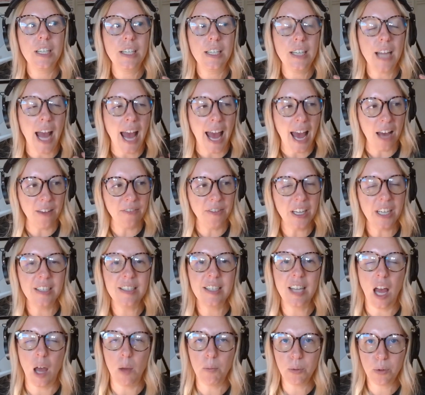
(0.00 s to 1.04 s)
having
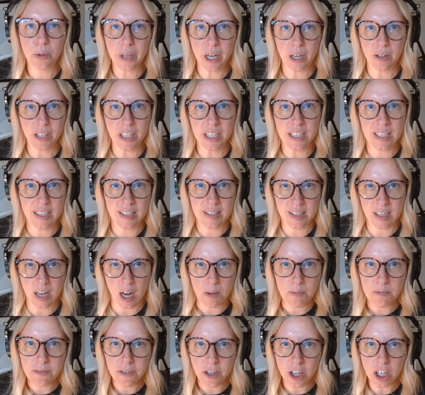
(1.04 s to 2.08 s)
temporary
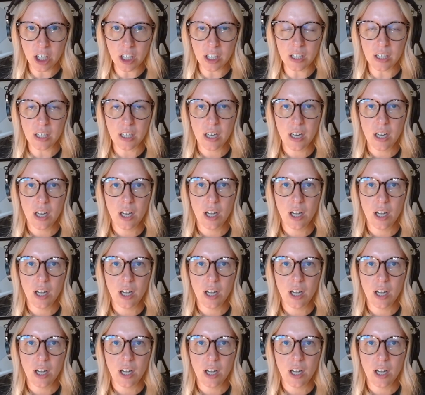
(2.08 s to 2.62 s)
discomfort